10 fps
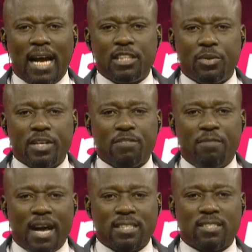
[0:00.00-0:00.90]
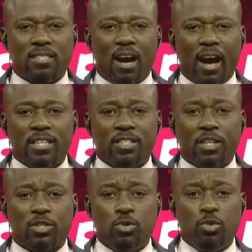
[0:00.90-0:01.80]
Although Nigeria's vast
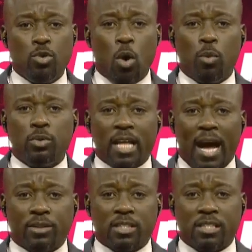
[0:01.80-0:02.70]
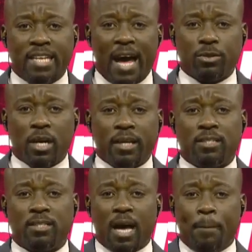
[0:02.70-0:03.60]
size is in doubt,
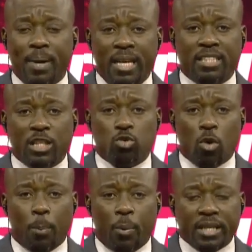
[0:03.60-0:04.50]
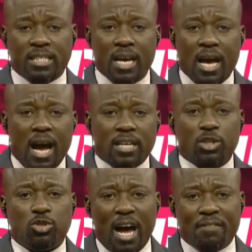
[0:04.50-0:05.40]
its ability to operate
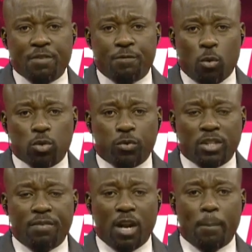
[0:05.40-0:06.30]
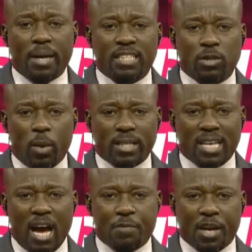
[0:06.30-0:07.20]
as a driving force for development
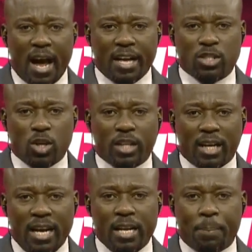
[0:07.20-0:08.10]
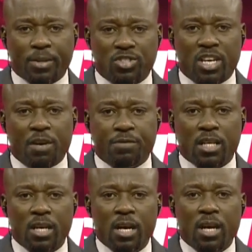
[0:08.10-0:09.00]
in West Africa is not clearly
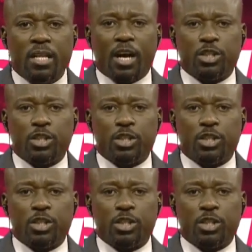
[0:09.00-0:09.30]
perceived.